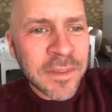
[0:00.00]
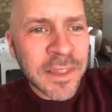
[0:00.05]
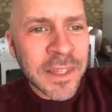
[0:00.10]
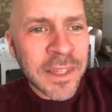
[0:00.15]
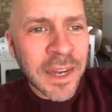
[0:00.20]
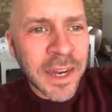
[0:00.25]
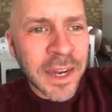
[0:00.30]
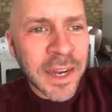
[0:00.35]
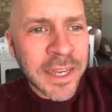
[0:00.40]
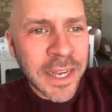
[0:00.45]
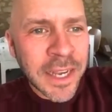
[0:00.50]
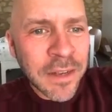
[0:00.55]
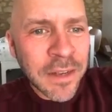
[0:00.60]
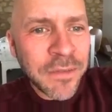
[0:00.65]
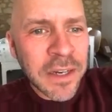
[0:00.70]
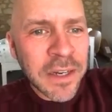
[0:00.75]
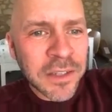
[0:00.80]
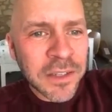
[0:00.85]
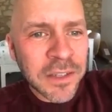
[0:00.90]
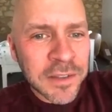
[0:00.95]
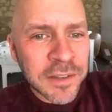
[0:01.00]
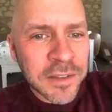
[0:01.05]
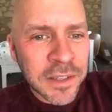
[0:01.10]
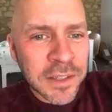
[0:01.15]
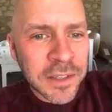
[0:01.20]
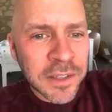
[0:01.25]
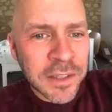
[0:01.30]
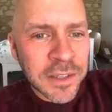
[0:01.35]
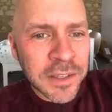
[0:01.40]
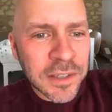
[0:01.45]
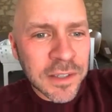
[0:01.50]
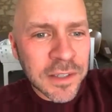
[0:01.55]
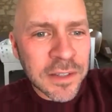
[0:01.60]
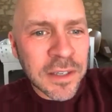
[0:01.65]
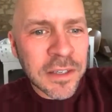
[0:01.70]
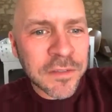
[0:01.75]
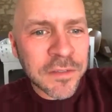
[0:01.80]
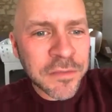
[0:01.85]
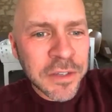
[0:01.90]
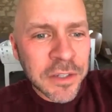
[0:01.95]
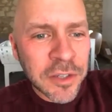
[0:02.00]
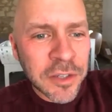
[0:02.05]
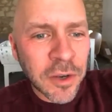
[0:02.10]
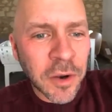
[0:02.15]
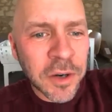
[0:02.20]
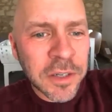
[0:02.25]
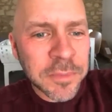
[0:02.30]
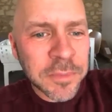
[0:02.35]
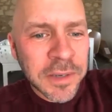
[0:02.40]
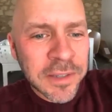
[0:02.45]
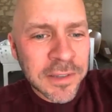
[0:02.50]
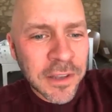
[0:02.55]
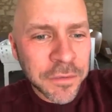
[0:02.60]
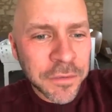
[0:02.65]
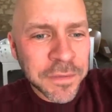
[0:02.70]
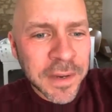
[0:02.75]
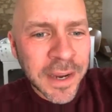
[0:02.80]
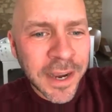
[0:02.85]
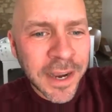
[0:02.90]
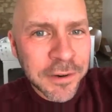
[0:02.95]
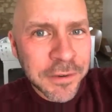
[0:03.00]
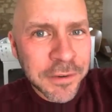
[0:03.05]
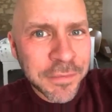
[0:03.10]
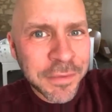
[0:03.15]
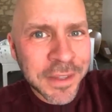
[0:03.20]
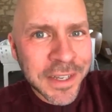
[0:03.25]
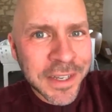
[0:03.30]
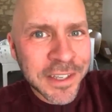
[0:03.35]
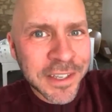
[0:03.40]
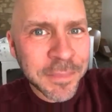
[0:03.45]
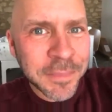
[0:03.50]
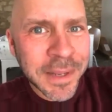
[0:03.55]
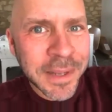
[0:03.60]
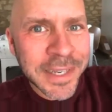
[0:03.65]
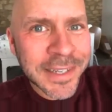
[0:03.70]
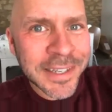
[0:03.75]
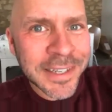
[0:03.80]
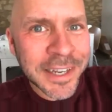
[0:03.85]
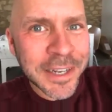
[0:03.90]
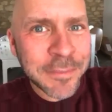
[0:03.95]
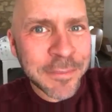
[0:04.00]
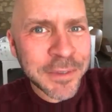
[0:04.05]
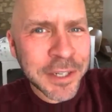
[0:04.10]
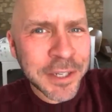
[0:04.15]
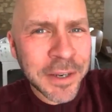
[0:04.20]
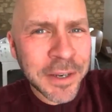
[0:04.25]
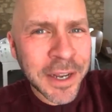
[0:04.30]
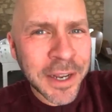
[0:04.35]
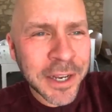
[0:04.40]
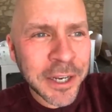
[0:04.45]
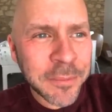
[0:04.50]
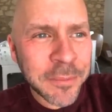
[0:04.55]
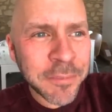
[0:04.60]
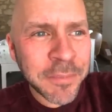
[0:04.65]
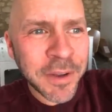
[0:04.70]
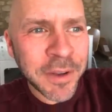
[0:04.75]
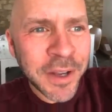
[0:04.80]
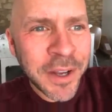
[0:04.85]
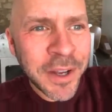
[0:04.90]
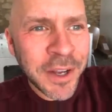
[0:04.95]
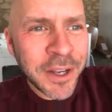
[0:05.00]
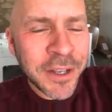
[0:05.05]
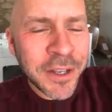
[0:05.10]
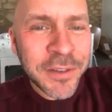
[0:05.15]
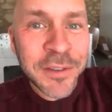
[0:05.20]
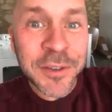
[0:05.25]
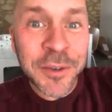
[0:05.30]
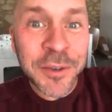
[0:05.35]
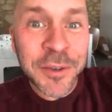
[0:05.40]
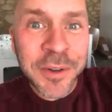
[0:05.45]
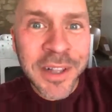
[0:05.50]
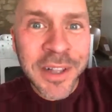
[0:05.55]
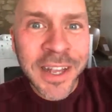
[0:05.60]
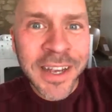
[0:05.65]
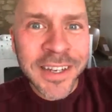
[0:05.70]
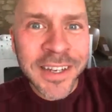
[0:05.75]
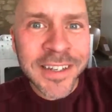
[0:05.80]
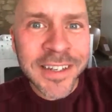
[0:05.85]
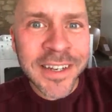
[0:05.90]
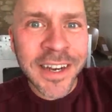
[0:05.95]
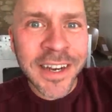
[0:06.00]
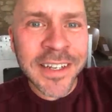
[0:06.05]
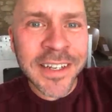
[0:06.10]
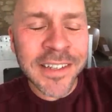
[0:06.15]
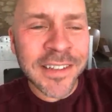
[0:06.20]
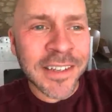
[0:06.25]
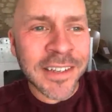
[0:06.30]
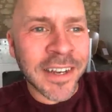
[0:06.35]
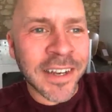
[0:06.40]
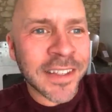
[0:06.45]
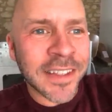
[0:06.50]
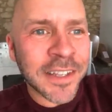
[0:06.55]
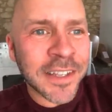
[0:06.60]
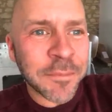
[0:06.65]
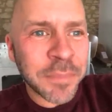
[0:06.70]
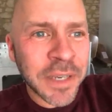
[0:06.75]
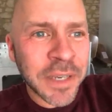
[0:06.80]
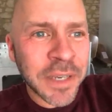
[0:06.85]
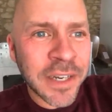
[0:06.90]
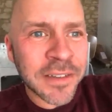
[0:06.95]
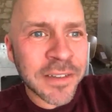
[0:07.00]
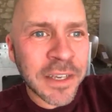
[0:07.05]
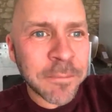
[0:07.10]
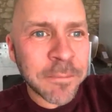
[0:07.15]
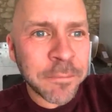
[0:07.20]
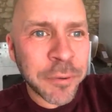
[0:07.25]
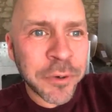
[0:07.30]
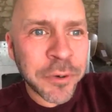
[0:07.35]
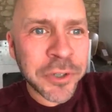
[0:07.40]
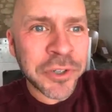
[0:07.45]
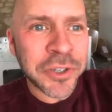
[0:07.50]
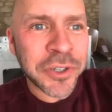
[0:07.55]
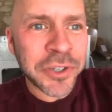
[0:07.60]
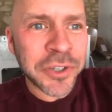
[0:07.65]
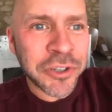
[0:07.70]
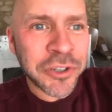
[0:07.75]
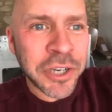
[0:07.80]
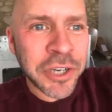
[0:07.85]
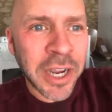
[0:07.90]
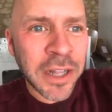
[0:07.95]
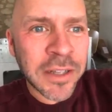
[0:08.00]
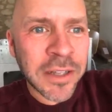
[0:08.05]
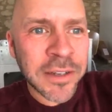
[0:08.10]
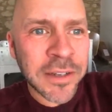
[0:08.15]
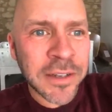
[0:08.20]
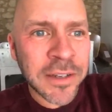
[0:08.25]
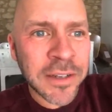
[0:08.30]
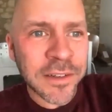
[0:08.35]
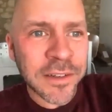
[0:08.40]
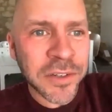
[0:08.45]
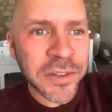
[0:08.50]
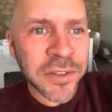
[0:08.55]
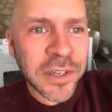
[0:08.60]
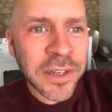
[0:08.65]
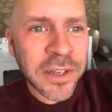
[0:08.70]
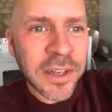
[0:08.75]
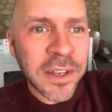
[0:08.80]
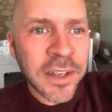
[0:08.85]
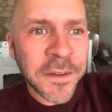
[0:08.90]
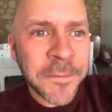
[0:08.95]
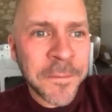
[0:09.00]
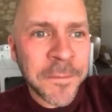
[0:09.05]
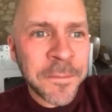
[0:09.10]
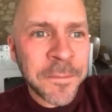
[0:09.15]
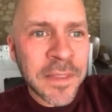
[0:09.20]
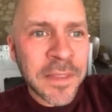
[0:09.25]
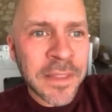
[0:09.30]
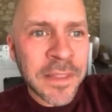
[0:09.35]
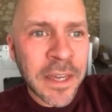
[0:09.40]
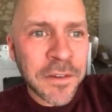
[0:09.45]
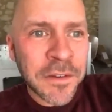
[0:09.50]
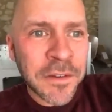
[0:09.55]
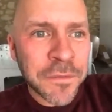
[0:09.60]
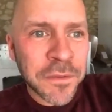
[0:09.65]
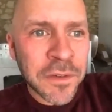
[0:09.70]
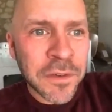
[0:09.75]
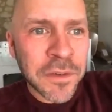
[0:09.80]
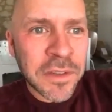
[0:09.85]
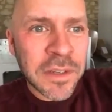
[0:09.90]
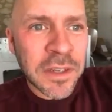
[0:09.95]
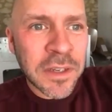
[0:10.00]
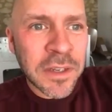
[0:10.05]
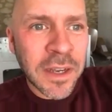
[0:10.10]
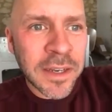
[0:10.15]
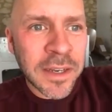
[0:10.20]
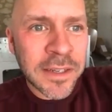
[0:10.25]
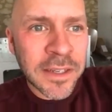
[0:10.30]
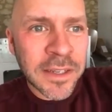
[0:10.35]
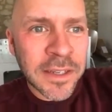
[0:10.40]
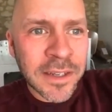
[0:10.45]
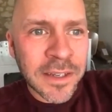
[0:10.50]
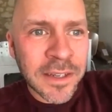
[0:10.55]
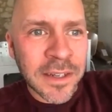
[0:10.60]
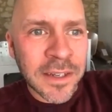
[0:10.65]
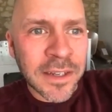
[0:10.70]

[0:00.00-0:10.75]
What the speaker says: I have actually successfully talked myself out of things many times. And I'm so glad in hindsight that because I pushed and challenged that first idea,